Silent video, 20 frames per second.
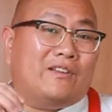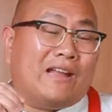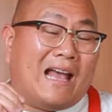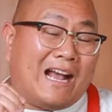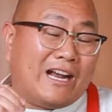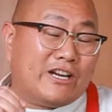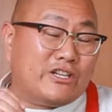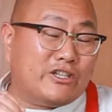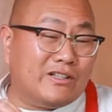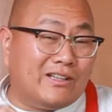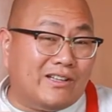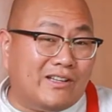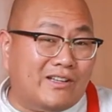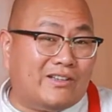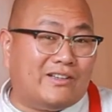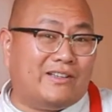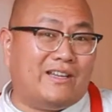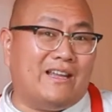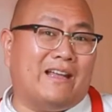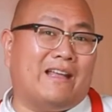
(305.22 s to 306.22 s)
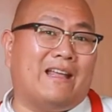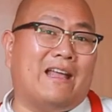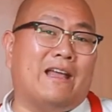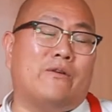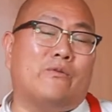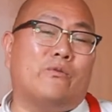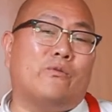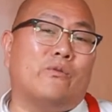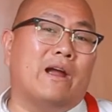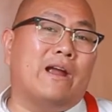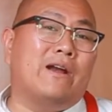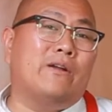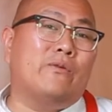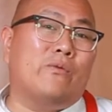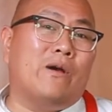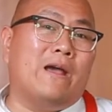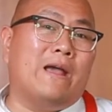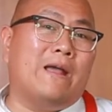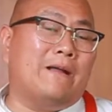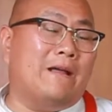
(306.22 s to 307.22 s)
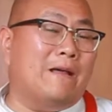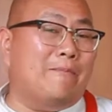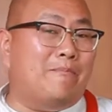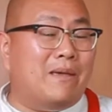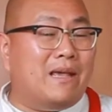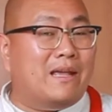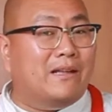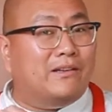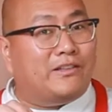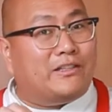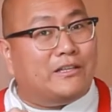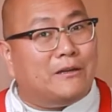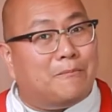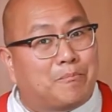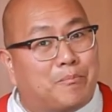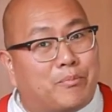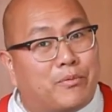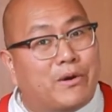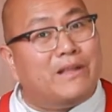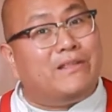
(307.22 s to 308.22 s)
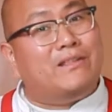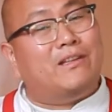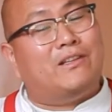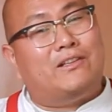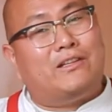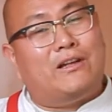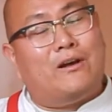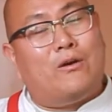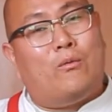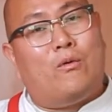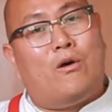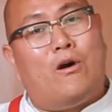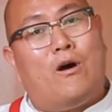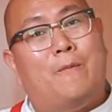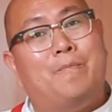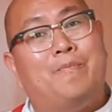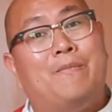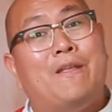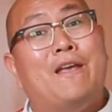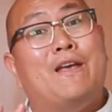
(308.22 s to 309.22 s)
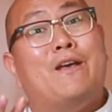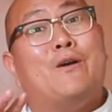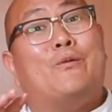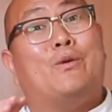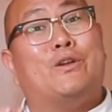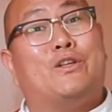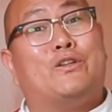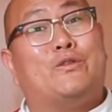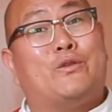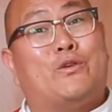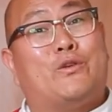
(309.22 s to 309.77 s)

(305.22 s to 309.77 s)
actually stick, and right away it begins to break the cell wall, which